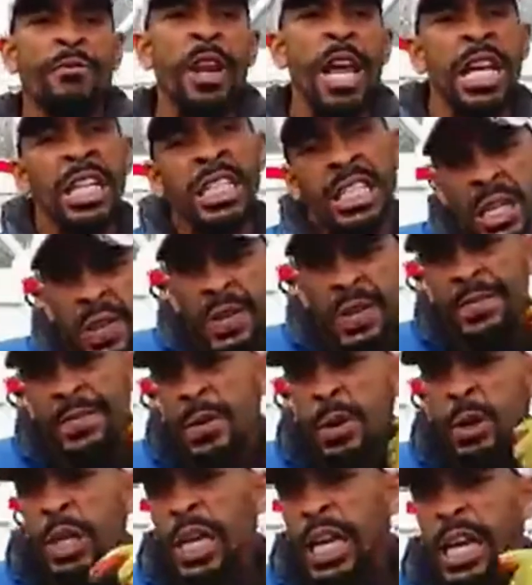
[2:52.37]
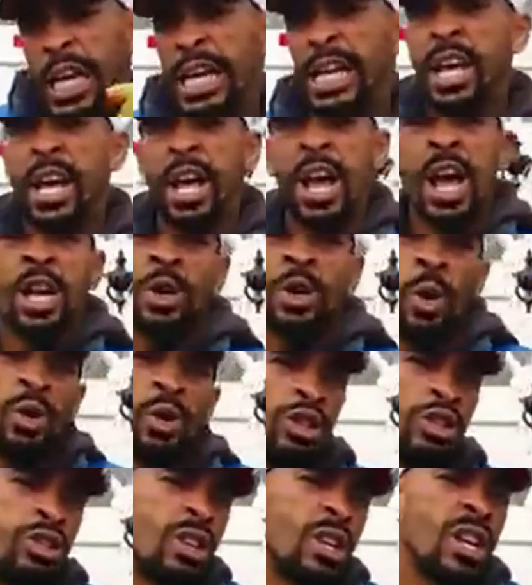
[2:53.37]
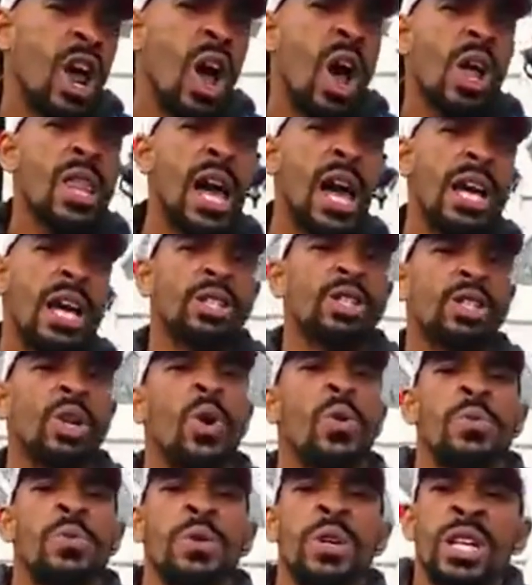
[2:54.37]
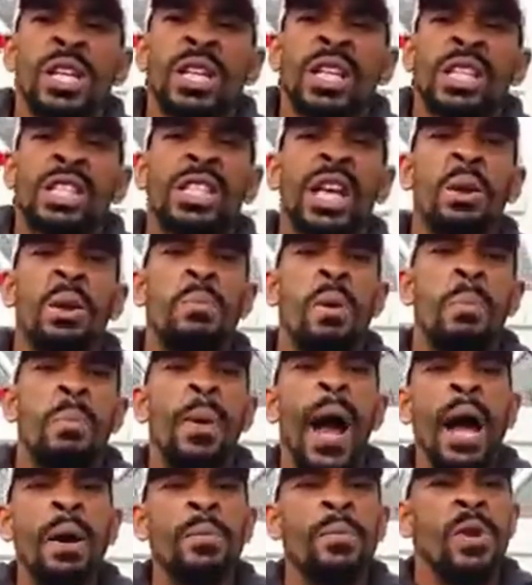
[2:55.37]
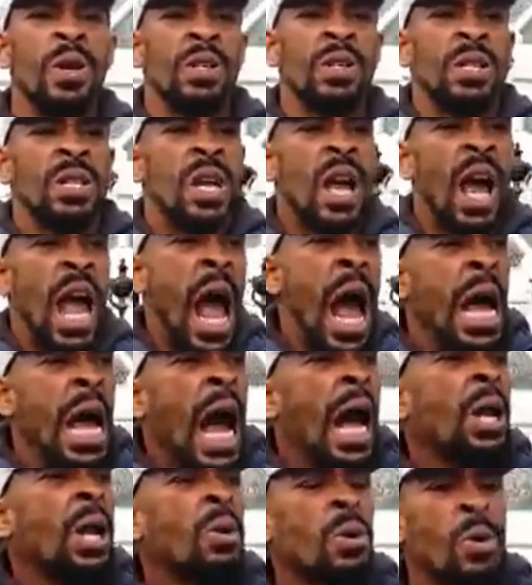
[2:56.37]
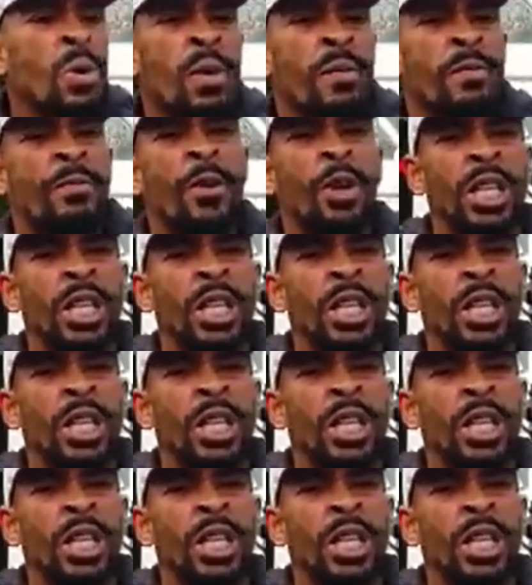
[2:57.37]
in the fucking country and all that, so he sent me back, but I don't know who the fuck he is